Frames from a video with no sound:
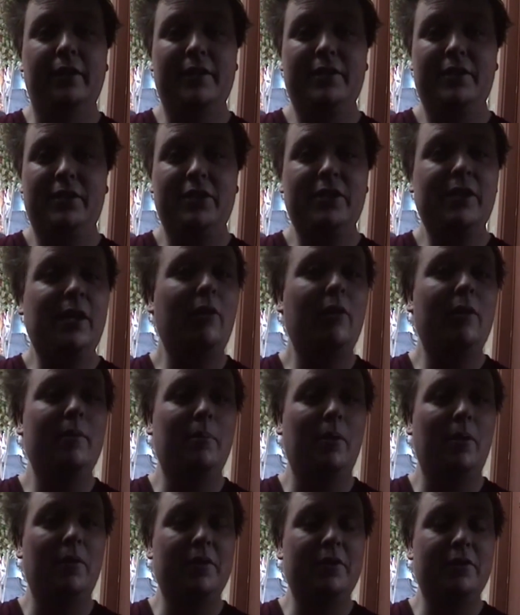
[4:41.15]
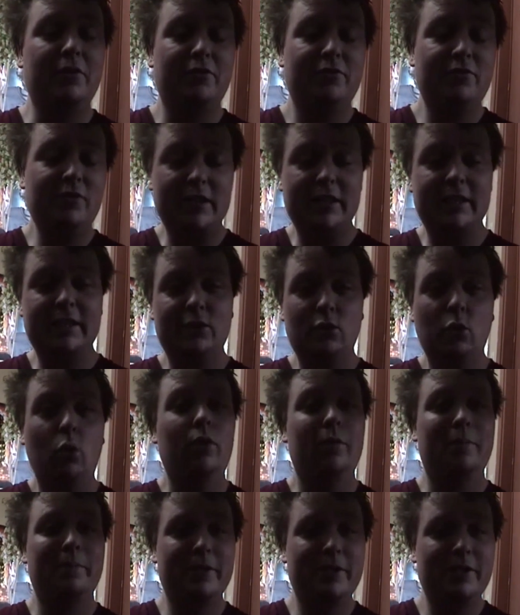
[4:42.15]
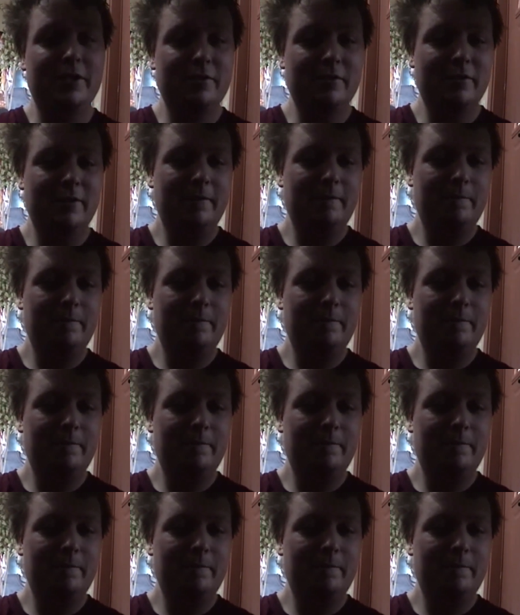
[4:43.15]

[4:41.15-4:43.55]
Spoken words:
That's the scary part. He's a fucking corpse.